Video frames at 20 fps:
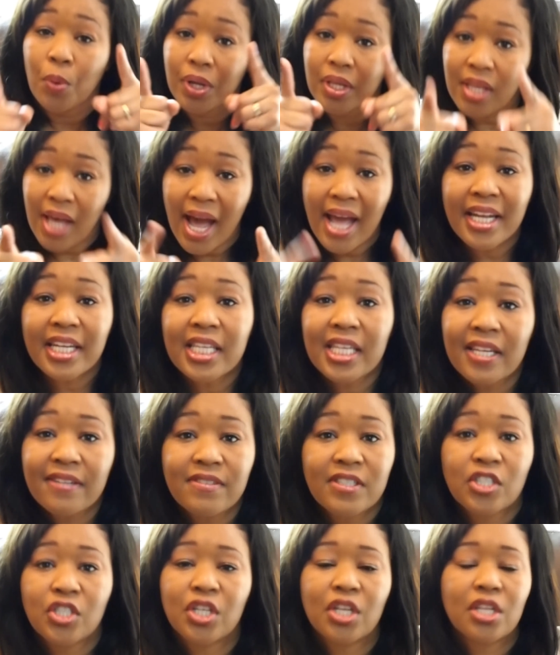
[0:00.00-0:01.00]
When God
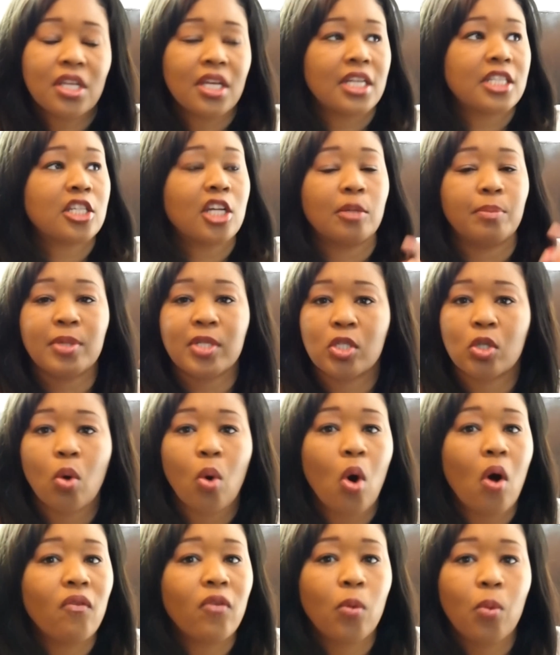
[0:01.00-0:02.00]
gives it to you, it's going to be so
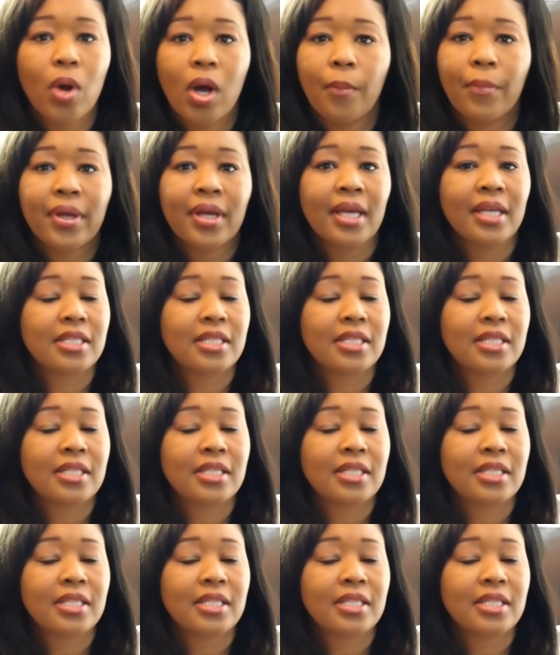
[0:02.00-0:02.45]
overwhelming.